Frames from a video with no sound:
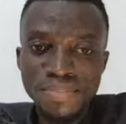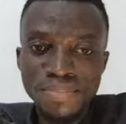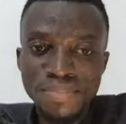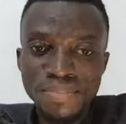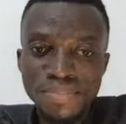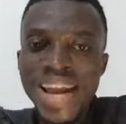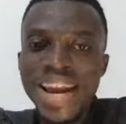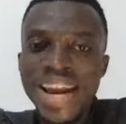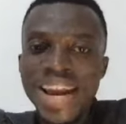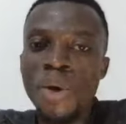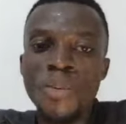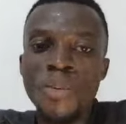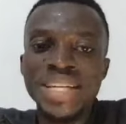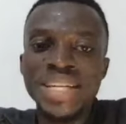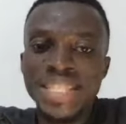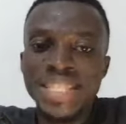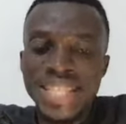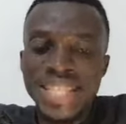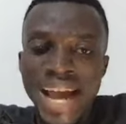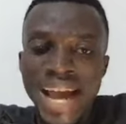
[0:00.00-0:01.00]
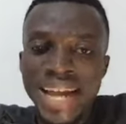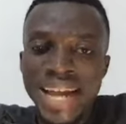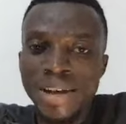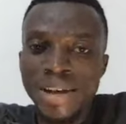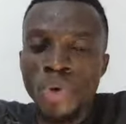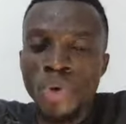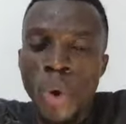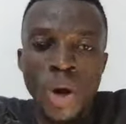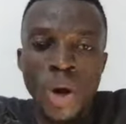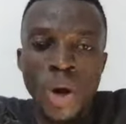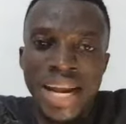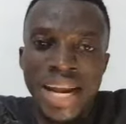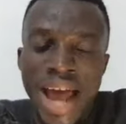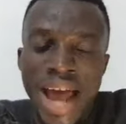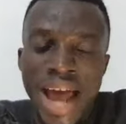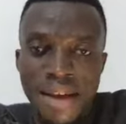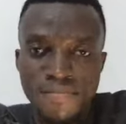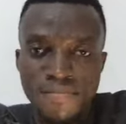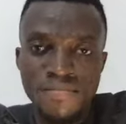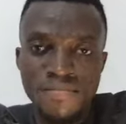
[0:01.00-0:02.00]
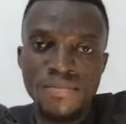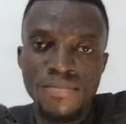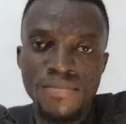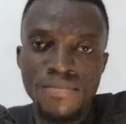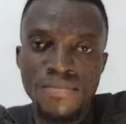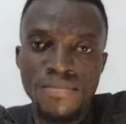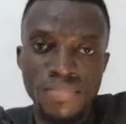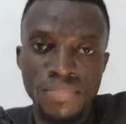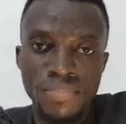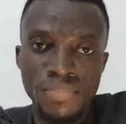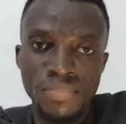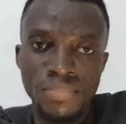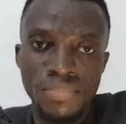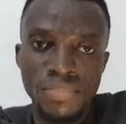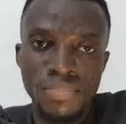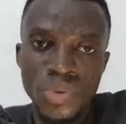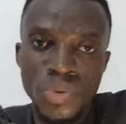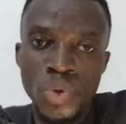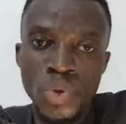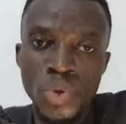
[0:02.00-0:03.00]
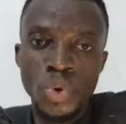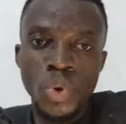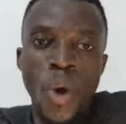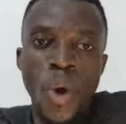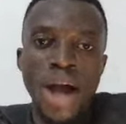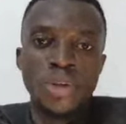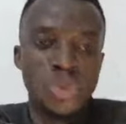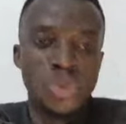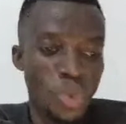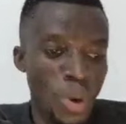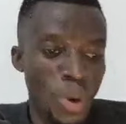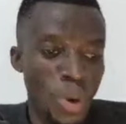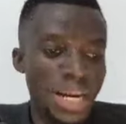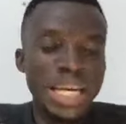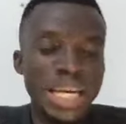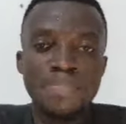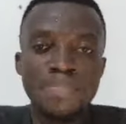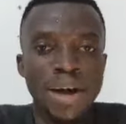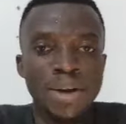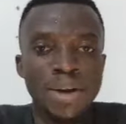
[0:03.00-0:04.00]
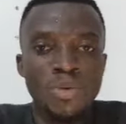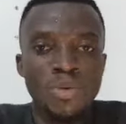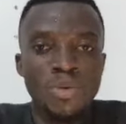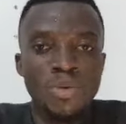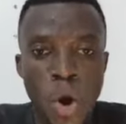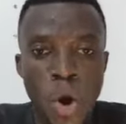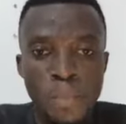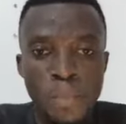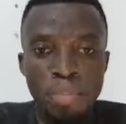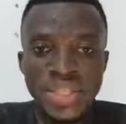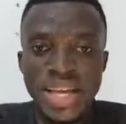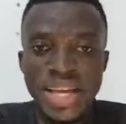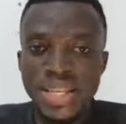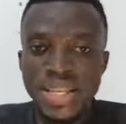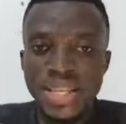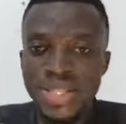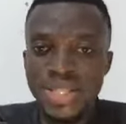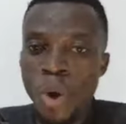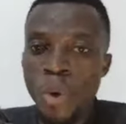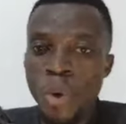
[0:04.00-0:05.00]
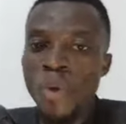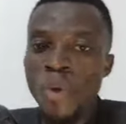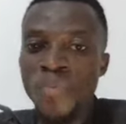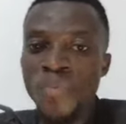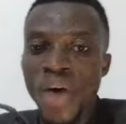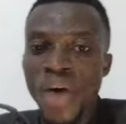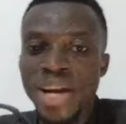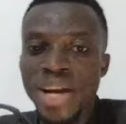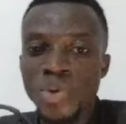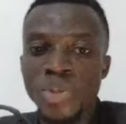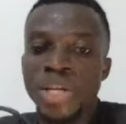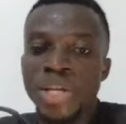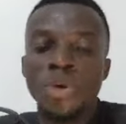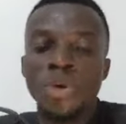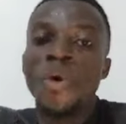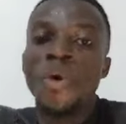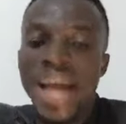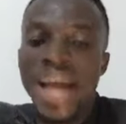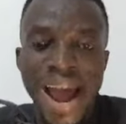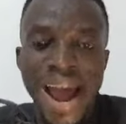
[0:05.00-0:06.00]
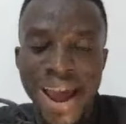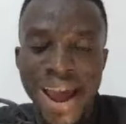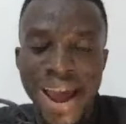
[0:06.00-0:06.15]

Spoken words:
And I want to decide to order that. So as to whether Nipa or competence or value, they don't care.